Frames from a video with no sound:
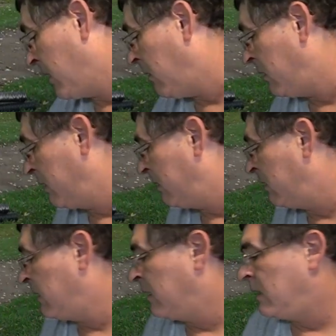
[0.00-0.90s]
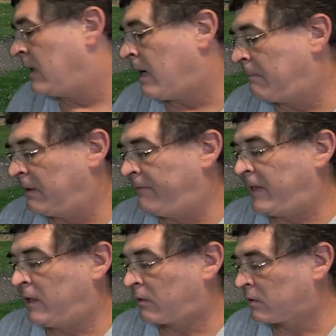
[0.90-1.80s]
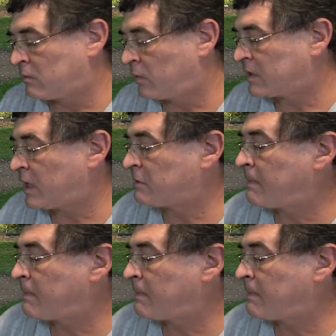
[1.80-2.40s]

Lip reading: on how many vehicles and what size